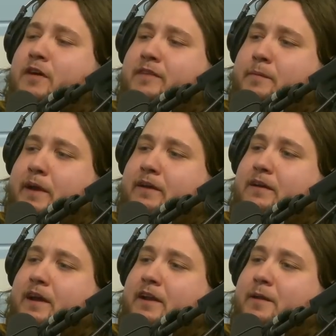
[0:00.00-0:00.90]
off eBay.
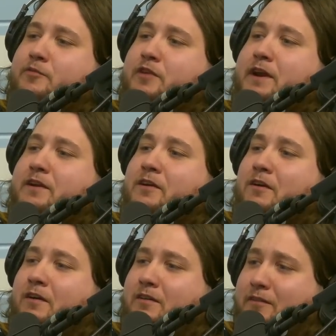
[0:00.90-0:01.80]
I ended up trading a
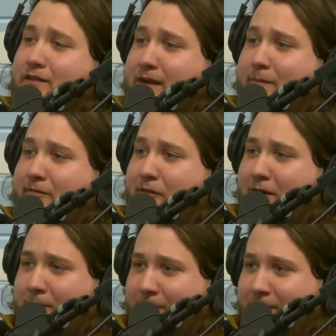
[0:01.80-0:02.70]
girl something for him.